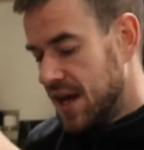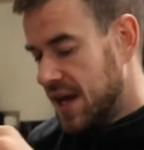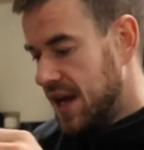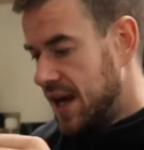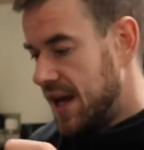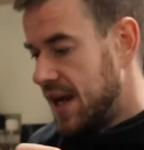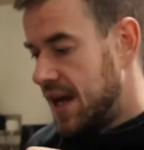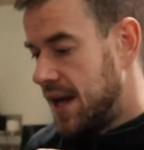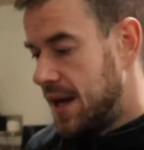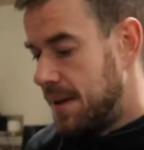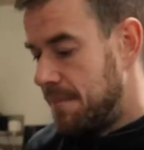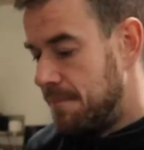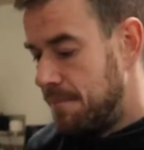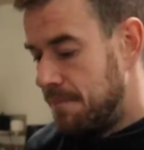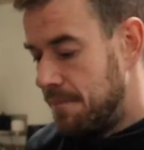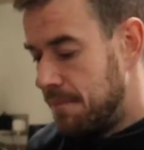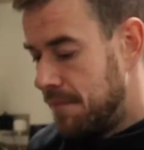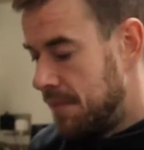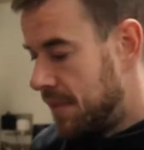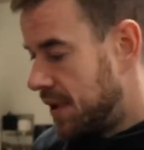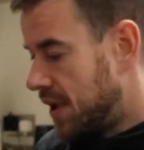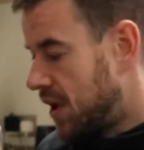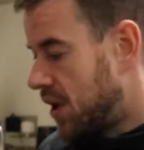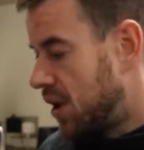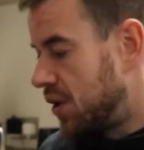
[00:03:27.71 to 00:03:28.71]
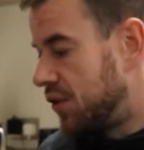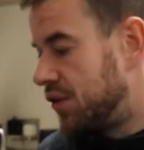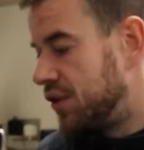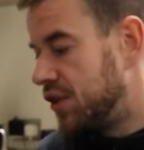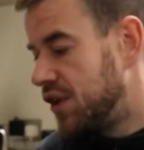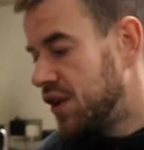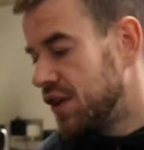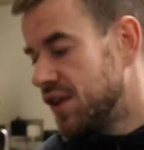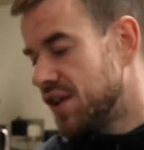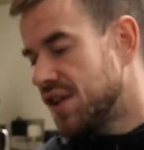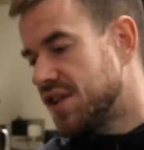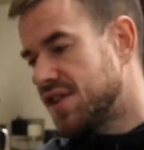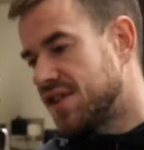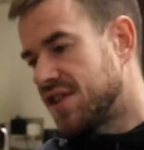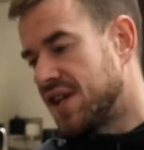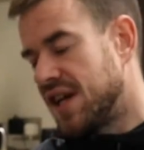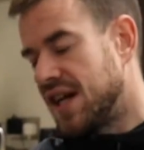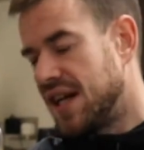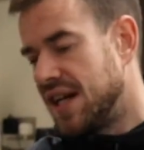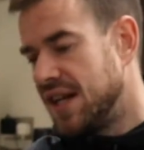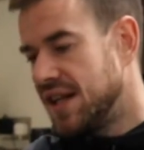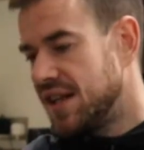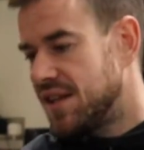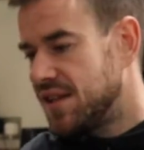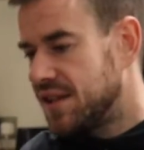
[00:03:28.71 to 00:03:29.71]
On the other
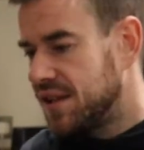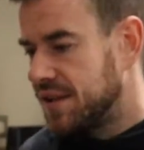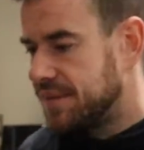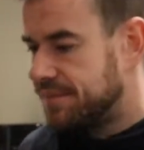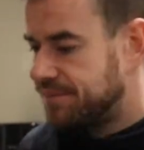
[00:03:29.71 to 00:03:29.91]
side